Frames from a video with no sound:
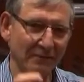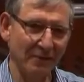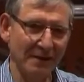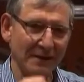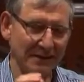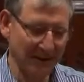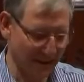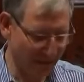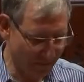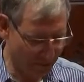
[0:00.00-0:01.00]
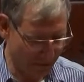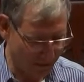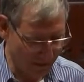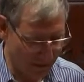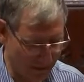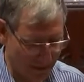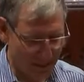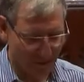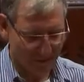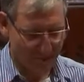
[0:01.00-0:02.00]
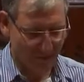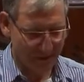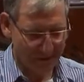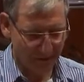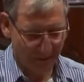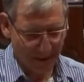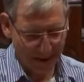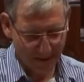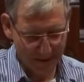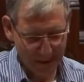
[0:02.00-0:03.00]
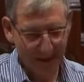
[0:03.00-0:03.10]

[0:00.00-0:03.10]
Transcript: really significant in terms of its impact.